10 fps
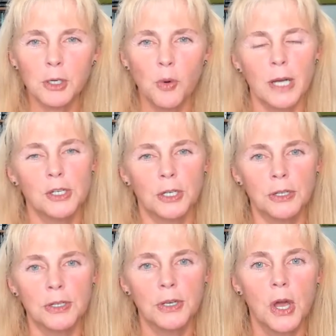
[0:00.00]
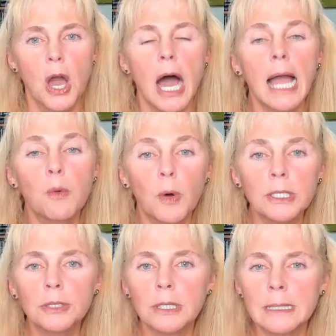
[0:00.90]
questions, I
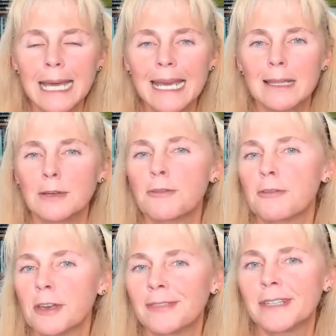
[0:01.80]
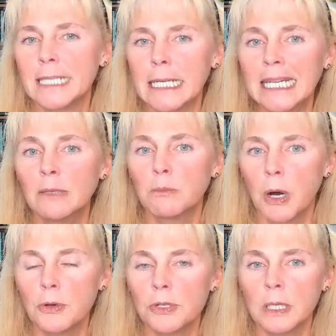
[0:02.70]
want you to take the 15
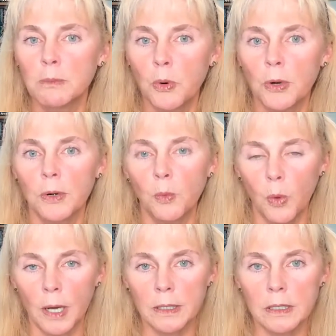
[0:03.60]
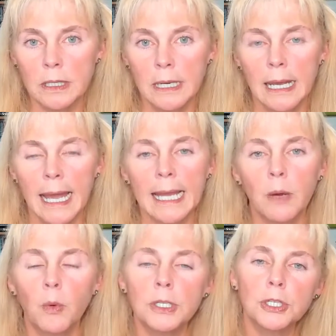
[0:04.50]
most important ones, and I
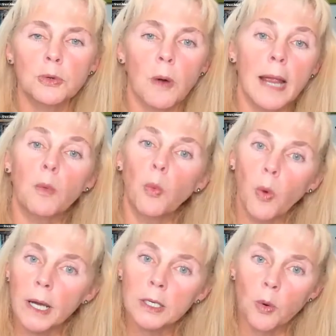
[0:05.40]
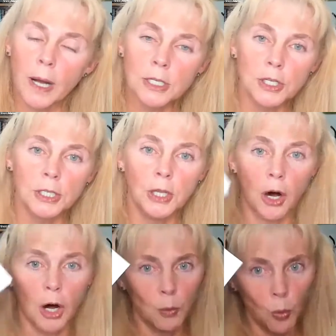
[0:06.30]
want you to write one question
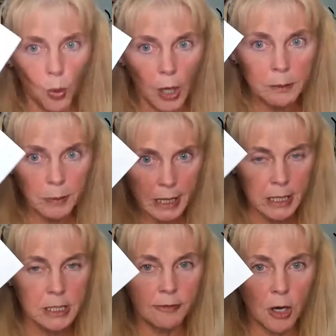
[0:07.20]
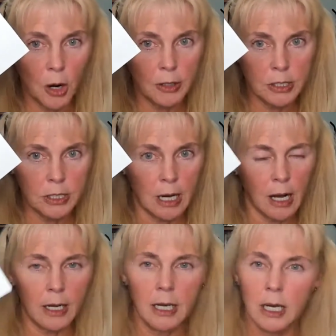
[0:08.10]
on one piece of
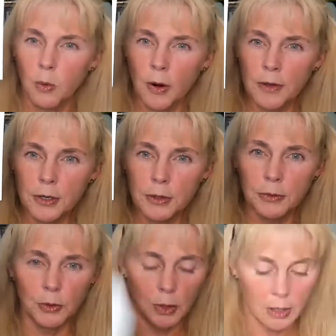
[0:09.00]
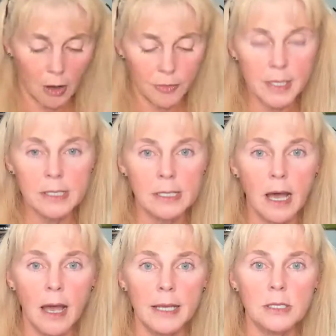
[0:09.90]
cardstock. Whether you do it on this
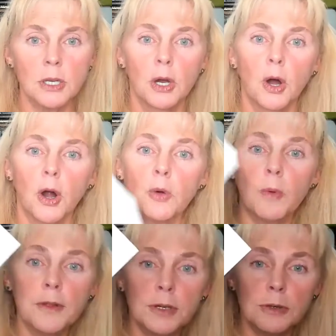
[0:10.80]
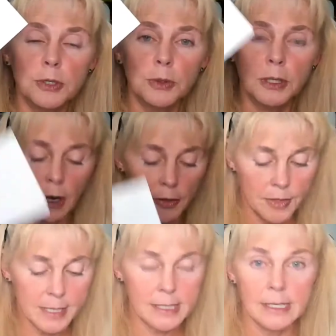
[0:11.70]
size or whether you do it on
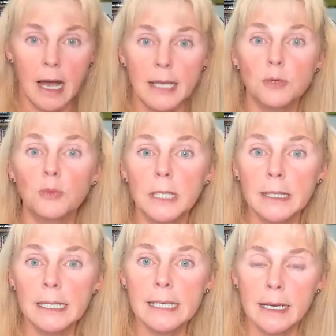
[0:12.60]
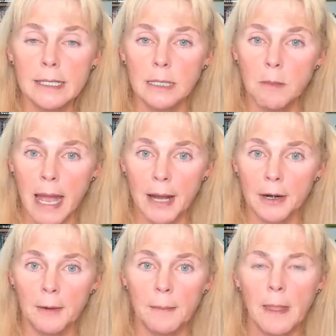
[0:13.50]
this size really doesn't
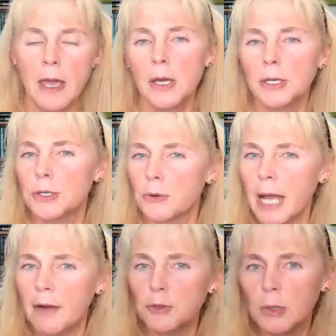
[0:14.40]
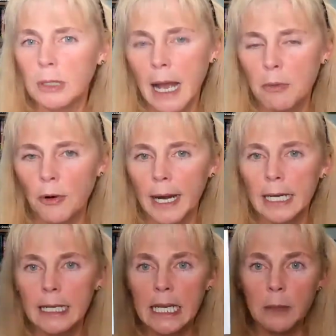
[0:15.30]
matter. You don't have to
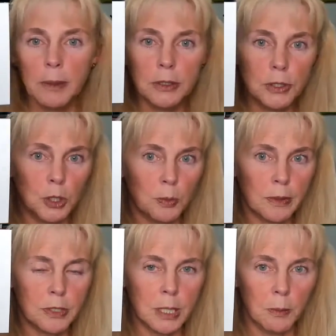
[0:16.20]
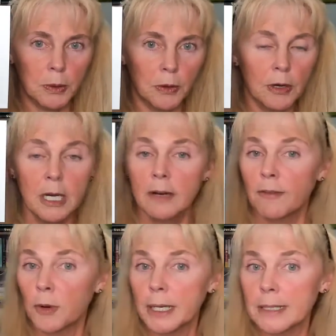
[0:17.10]
elaborate. Keep it super simple.
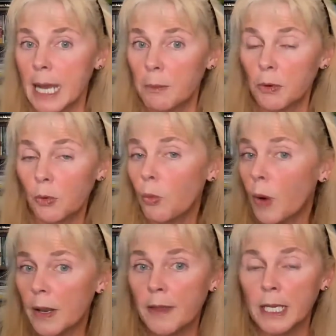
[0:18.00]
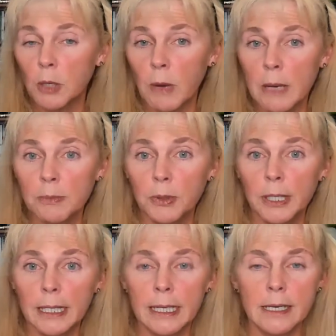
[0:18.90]
For example, one thing you might
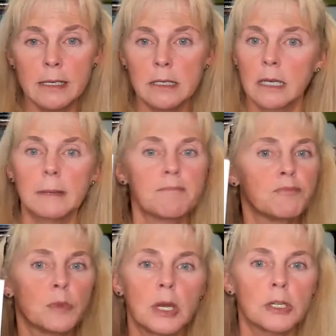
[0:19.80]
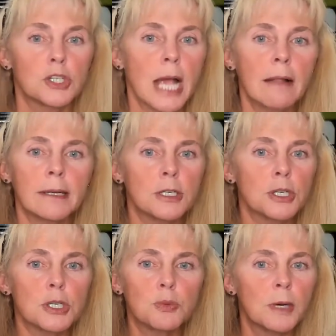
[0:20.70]
put is
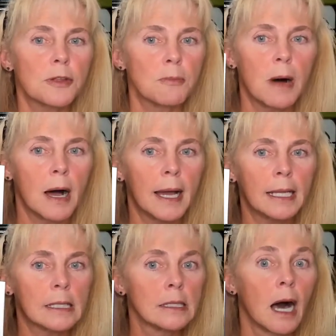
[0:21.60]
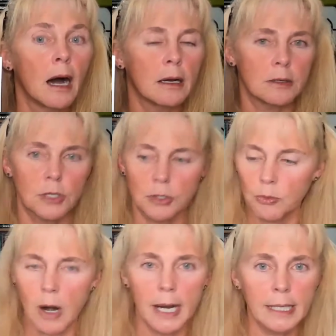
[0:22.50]
challenges with my lungs,
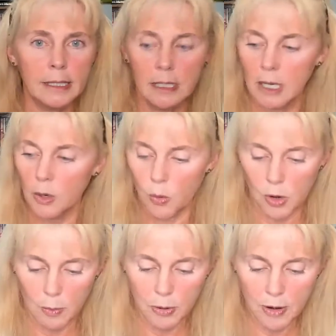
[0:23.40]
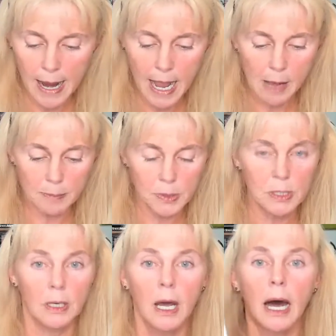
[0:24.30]
right? Or
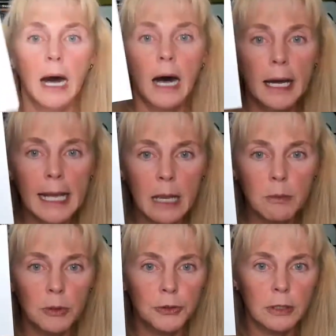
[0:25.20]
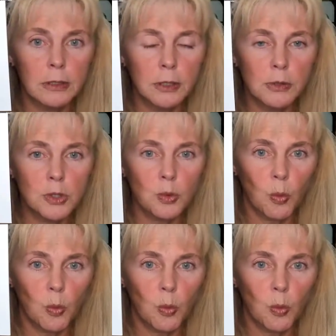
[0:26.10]
perhaps unable to lose